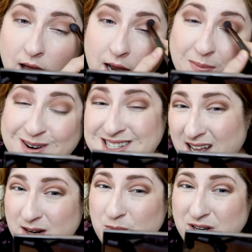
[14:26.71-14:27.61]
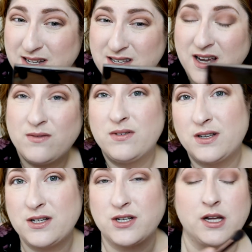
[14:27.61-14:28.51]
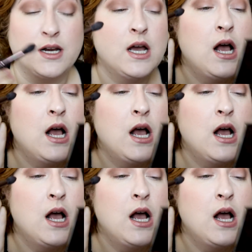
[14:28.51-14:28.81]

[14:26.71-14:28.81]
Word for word: And personality wise, I really should.